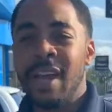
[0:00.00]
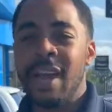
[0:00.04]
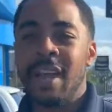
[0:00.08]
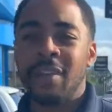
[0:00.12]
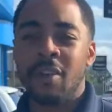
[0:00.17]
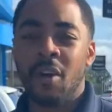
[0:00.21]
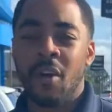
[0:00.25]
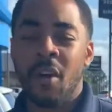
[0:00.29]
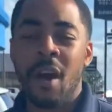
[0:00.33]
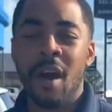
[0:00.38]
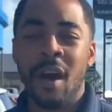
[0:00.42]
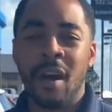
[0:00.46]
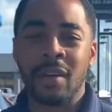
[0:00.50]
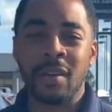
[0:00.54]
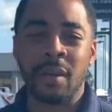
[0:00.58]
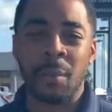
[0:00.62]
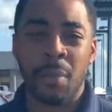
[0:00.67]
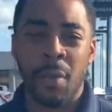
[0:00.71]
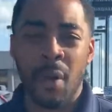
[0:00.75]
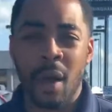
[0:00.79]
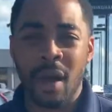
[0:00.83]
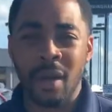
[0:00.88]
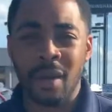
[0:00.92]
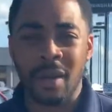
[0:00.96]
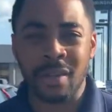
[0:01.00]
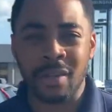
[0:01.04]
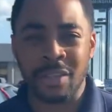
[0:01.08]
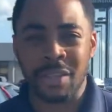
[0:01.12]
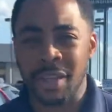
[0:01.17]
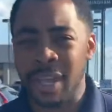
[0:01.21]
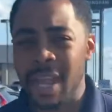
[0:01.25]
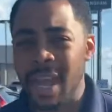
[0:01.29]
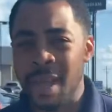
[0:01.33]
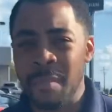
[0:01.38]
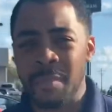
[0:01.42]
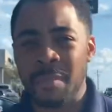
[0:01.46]
in our Honda product.
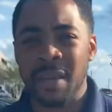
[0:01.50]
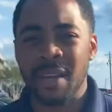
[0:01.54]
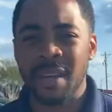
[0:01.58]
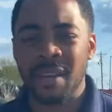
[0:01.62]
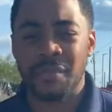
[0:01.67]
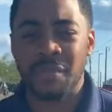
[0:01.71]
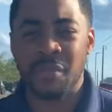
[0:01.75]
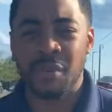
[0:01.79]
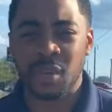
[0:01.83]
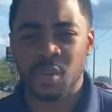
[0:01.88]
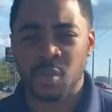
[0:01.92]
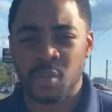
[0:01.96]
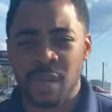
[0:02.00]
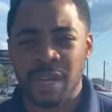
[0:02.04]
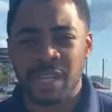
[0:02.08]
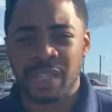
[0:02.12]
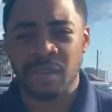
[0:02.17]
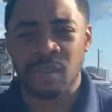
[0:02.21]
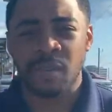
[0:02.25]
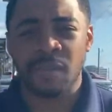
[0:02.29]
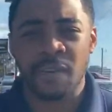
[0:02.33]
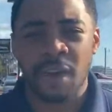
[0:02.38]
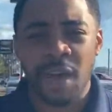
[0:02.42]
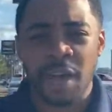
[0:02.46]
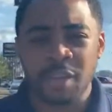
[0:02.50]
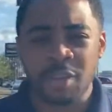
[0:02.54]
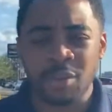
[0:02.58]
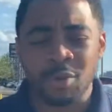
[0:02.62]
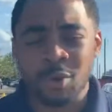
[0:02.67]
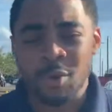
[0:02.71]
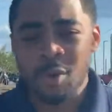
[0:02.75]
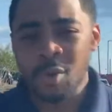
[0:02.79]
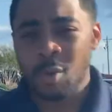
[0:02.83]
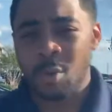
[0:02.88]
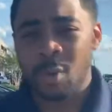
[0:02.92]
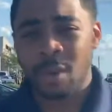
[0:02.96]
You can't beat it for its resale value,
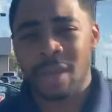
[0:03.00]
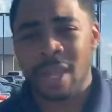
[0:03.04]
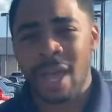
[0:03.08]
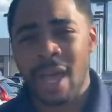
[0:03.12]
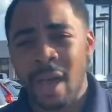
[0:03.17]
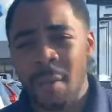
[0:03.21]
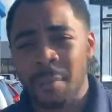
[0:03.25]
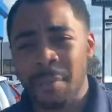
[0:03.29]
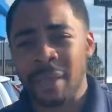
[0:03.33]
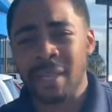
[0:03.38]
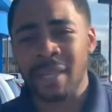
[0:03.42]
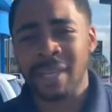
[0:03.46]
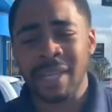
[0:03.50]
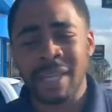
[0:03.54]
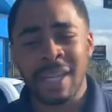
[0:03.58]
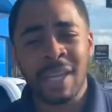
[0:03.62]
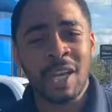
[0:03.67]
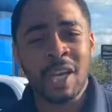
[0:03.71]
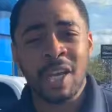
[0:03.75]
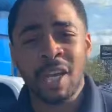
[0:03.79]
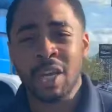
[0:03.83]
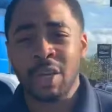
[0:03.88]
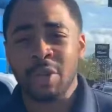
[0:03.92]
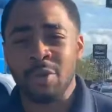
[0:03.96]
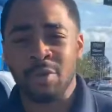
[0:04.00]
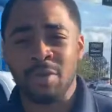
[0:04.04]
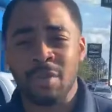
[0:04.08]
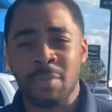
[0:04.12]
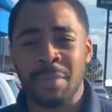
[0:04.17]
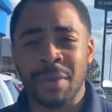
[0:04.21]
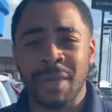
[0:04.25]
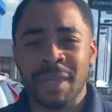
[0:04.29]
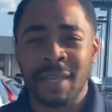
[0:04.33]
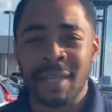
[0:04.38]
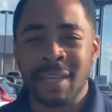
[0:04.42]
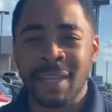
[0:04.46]
reliability,
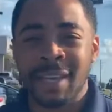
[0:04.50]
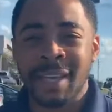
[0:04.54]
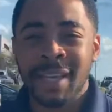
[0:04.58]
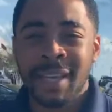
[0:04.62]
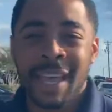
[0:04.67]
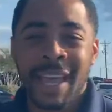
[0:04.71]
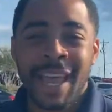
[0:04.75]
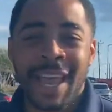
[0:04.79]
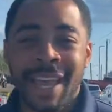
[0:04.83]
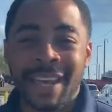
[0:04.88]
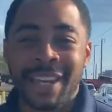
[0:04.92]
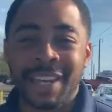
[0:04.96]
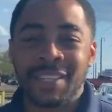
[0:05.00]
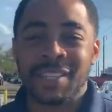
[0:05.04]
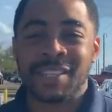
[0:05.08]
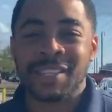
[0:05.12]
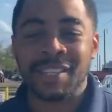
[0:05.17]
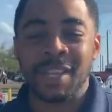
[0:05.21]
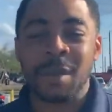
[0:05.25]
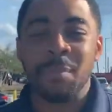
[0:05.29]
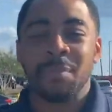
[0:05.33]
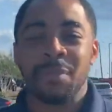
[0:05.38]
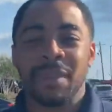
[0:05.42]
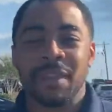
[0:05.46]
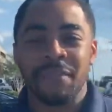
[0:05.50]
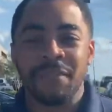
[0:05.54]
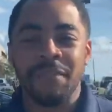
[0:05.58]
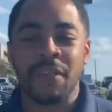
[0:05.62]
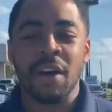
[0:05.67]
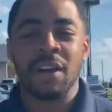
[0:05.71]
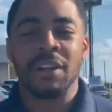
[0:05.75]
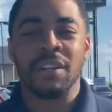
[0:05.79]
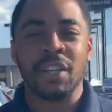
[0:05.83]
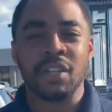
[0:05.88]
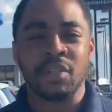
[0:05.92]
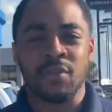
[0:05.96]
durability, and it's simply
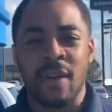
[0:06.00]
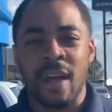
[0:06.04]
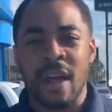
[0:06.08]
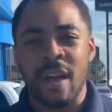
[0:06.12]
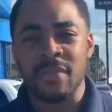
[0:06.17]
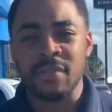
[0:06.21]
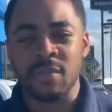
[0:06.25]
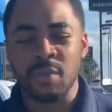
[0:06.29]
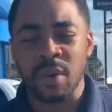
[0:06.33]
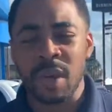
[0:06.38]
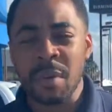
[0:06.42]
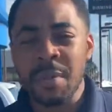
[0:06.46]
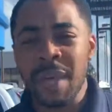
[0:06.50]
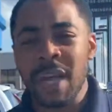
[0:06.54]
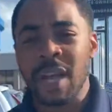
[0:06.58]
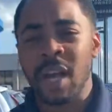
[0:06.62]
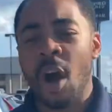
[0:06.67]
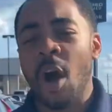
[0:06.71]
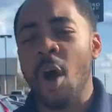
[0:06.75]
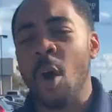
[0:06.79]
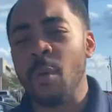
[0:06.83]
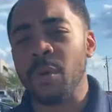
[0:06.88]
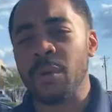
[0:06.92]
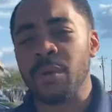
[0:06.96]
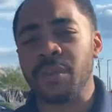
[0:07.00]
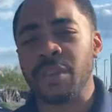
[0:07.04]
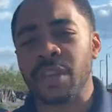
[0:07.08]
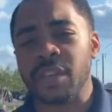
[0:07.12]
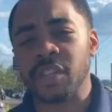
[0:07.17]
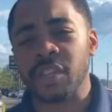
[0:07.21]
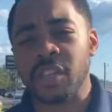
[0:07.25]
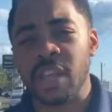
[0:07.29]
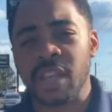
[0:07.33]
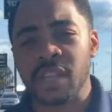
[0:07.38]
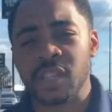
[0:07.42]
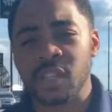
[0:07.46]
fun to drive. So give me a call when you get
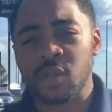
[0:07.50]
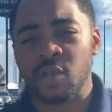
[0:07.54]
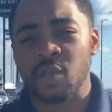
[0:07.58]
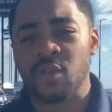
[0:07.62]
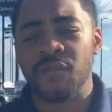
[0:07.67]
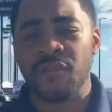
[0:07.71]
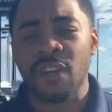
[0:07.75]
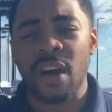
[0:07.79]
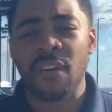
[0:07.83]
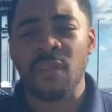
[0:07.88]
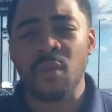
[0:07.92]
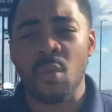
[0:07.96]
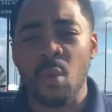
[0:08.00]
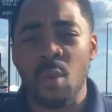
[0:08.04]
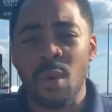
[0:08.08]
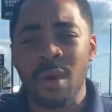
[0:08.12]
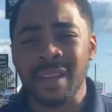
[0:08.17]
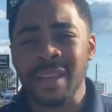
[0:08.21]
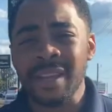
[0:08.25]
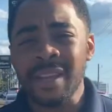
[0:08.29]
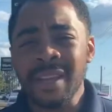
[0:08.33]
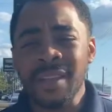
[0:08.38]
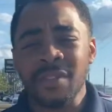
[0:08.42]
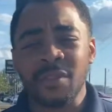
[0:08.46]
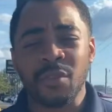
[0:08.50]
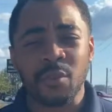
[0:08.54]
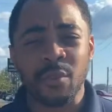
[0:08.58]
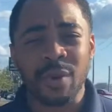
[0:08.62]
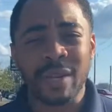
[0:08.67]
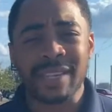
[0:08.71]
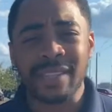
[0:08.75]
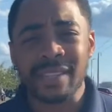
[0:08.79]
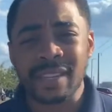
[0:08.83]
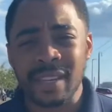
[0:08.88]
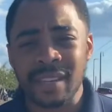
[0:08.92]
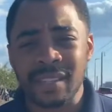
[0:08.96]
a chance,
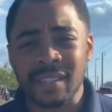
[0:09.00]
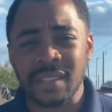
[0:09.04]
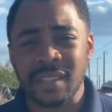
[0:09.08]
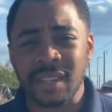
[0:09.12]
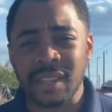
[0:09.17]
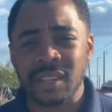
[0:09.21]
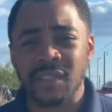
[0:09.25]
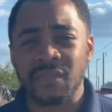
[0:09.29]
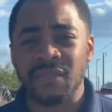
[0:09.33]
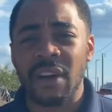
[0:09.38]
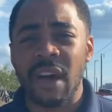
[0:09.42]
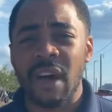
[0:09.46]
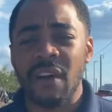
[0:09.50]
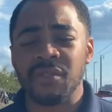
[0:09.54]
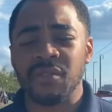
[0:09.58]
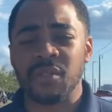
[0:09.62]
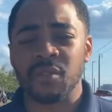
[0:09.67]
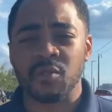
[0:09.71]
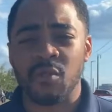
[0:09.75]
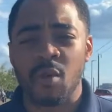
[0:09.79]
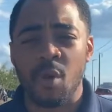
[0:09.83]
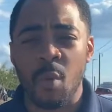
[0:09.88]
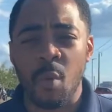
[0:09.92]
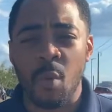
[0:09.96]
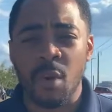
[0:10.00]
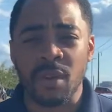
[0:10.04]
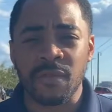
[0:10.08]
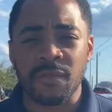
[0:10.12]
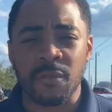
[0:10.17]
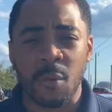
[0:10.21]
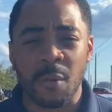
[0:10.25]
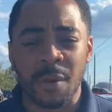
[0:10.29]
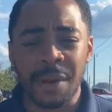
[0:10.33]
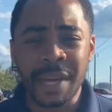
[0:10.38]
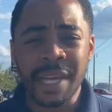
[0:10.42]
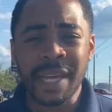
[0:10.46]

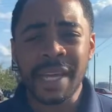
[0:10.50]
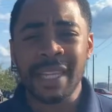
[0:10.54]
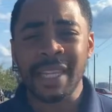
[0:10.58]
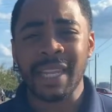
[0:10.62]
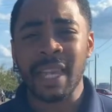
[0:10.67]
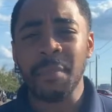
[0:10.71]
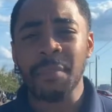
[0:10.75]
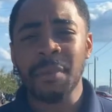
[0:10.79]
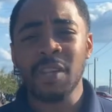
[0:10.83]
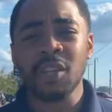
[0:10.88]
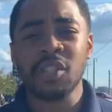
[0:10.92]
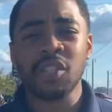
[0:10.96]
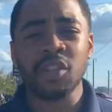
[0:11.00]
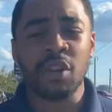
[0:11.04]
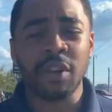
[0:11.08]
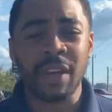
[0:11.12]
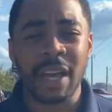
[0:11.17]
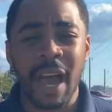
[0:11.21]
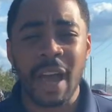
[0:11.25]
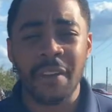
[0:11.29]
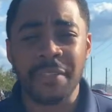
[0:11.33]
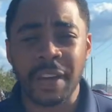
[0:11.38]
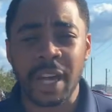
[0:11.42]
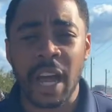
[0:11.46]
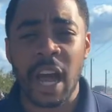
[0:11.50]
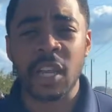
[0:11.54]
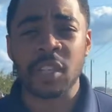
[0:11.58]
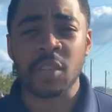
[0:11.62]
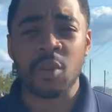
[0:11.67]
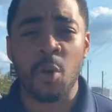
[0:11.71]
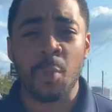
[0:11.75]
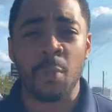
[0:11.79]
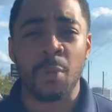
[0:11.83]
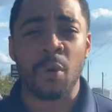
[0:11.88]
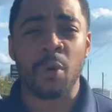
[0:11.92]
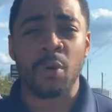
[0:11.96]
251-366-5014. Let me show you how the
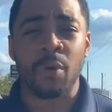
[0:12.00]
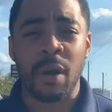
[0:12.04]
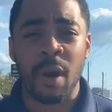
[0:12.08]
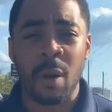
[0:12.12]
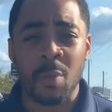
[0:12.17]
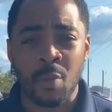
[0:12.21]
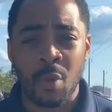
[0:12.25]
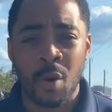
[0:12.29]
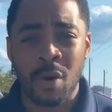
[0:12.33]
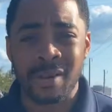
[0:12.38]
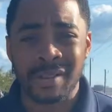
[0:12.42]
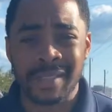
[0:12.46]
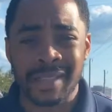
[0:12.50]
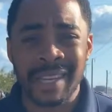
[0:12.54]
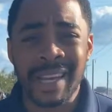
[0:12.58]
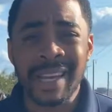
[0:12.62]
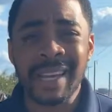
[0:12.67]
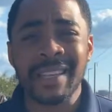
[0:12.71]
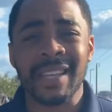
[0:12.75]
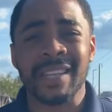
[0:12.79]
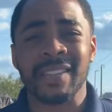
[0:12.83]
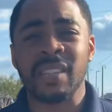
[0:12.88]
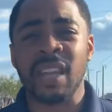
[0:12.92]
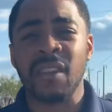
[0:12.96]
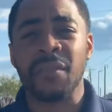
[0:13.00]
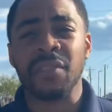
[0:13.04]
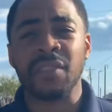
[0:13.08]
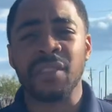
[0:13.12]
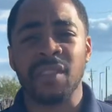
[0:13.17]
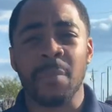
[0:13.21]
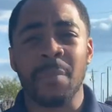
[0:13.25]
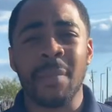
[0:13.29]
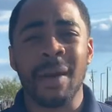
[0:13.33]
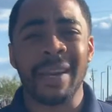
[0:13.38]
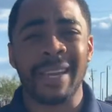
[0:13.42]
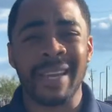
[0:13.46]
Costco program works to save you
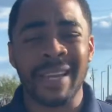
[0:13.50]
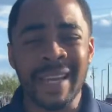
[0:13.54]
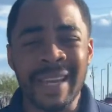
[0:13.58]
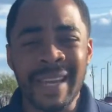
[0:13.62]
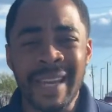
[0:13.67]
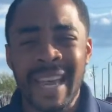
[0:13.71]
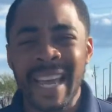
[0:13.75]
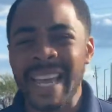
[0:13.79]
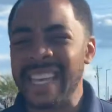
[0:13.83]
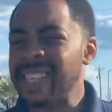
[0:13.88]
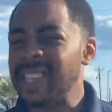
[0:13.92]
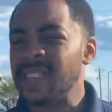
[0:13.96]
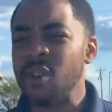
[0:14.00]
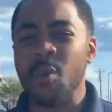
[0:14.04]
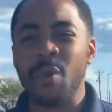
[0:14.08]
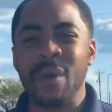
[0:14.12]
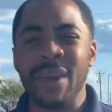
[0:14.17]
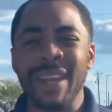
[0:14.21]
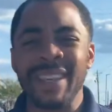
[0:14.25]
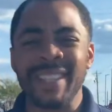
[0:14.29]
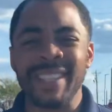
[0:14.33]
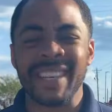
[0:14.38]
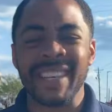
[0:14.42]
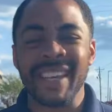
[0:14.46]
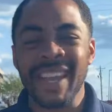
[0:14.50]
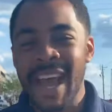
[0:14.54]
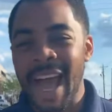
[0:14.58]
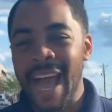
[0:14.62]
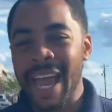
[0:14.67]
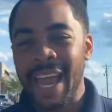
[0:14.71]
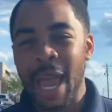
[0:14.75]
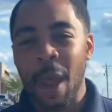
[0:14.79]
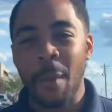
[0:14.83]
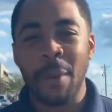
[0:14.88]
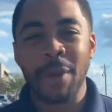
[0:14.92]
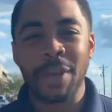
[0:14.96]
some money. It's so easy. I
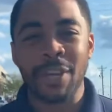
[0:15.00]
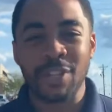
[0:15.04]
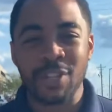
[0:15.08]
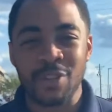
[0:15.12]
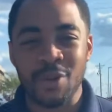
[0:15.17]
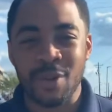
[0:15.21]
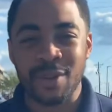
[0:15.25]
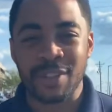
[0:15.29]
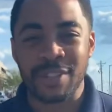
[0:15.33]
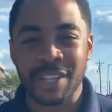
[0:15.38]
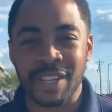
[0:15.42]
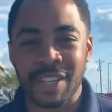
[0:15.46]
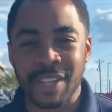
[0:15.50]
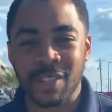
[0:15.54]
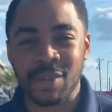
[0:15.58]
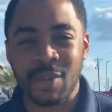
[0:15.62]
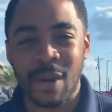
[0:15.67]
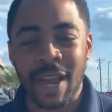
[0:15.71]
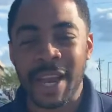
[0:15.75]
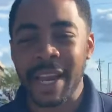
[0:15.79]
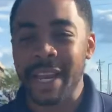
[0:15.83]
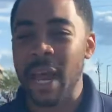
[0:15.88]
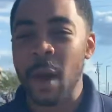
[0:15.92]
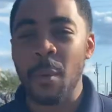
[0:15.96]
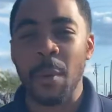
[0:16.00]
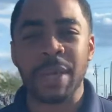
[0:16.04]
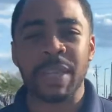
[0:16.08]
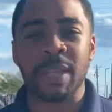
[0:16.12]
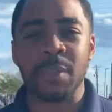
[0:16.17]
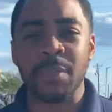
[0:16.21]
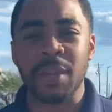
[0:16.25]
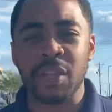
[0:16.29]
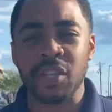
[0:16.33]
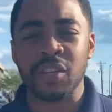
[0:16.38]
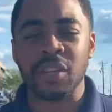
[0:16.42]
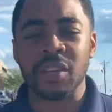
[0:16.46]
can't wait to show it to you. So I cannot wait to
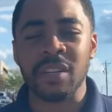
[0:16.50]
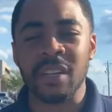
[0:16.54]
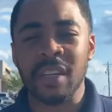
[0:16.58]
meet you.